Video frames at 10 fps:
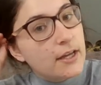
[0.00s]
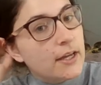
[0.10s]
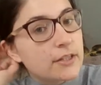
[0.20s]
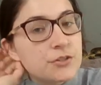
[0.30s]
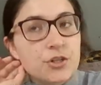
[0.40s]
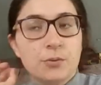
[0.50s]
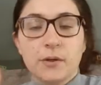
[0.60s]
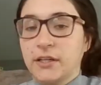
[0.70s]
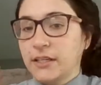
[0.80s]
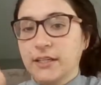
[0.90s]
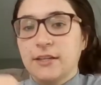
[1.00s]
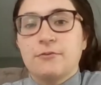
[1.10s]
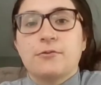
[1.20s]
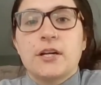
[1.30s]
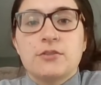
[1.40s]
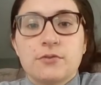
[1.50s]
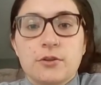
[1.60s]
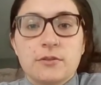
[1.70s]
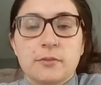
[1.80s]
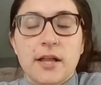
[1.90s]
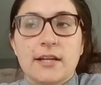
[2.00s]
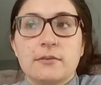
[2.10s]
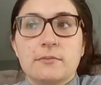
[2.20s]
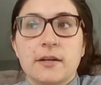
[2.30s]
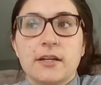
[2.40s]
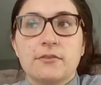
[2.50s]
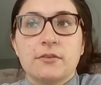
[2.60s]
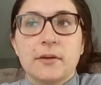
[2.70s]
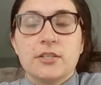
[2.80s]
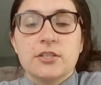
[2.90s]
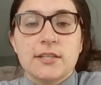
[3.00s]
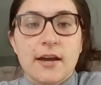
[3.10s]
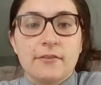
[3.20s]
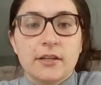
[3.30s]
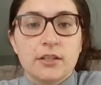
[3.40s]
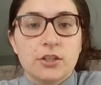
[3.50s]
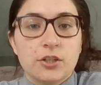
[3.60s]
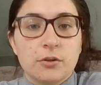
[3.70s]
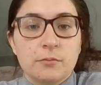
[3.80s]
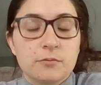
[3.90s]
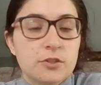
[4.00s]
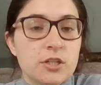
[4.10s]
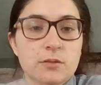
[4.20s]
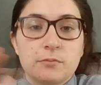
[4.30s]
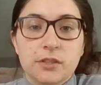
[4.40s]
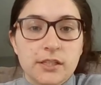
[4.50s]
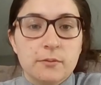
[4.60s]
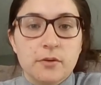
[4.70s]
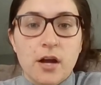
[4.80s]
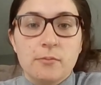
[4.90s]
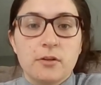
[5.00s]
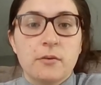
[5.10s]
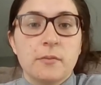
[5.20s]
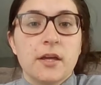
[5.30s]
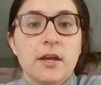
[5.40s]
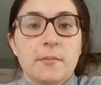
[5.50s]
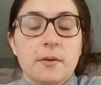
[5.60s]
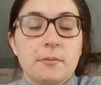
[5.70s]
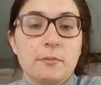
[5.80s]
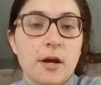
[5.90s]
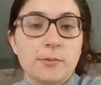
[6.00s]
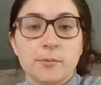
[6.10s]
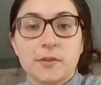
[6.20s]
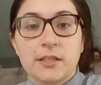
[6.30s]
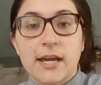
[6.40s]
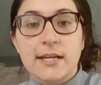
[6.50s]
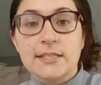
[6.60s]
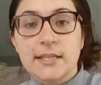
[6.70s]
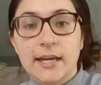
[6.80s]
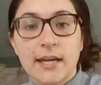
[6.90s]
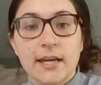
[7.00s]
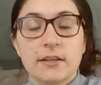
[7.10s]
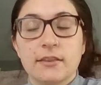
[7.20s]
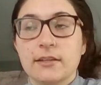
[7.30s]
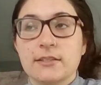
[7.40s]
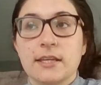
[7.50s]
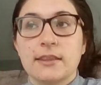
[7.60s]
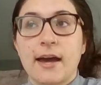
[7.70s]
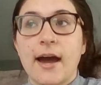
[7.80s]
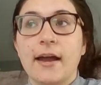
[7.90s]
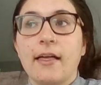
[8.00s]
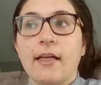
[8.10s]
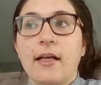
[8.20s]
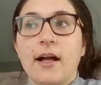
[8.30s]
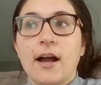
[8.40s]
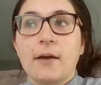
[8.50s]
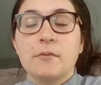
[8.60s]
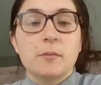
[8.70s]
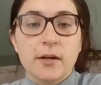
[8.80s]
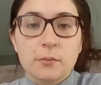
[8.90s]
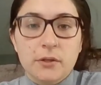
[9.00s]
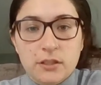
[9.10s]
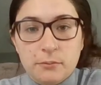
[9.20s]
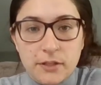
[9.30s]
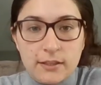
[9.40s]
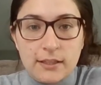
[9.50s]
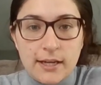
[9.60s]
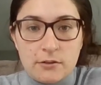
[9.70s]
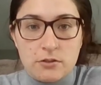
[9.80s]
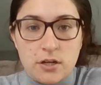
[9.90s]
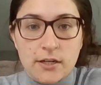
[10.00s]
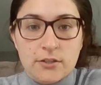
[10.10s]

And so we're going to give fresh frozen plasma if the patient's having, just a bleeding problem, maybe a problem in the cascade, things like that, no matter what their platelet counts are.